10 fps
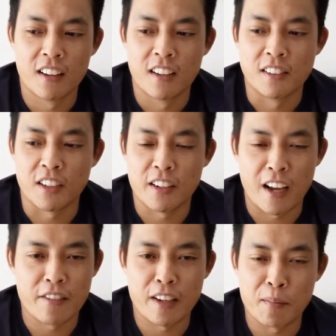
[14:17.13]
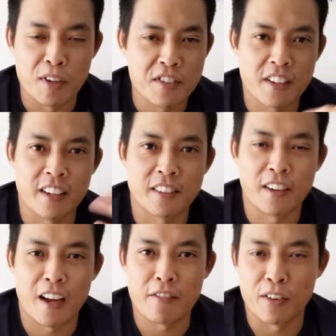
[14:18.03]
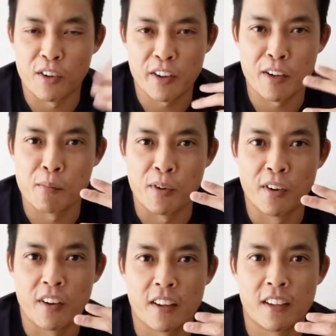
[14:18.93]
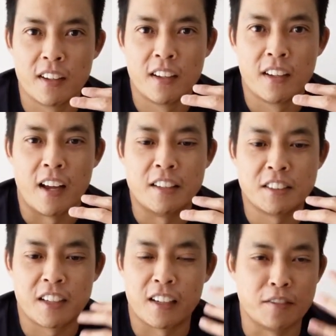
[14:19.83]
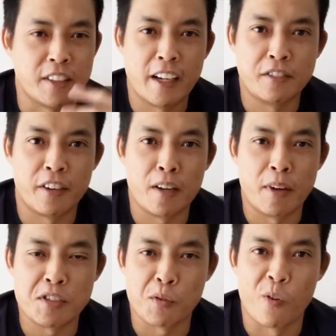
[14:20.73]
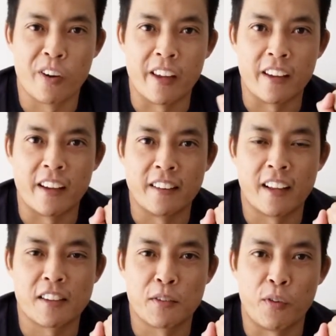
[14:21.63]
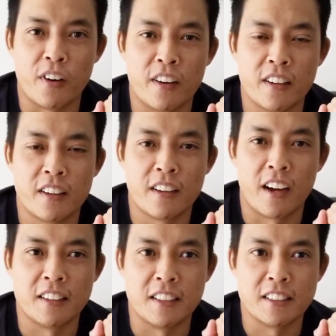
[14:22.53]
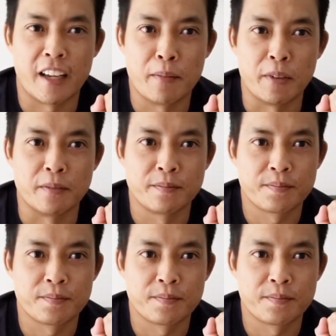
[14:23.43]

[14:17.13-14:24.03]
Don't have any music, don't have an audio book, and just kind of daydream as you're walking, and that's where ideas happen.